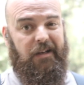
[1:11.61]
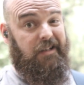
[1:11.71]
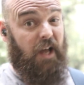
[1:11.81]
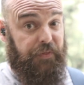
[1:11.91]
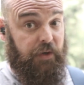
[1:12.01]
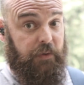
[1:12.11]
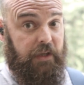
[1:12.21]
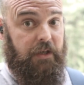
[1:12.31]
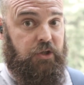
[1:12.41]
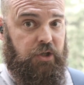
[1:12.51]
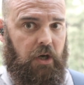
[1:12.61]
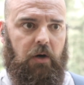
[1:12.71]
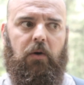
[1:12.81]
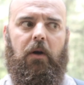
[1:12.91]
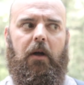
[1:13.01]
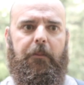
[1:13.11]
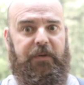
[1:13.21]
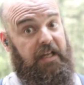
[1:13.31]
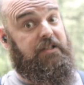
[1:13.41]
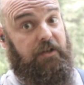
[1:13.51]
nothing really to show,
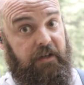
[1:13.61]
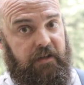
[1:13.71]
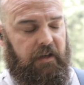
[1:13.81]
but that's a good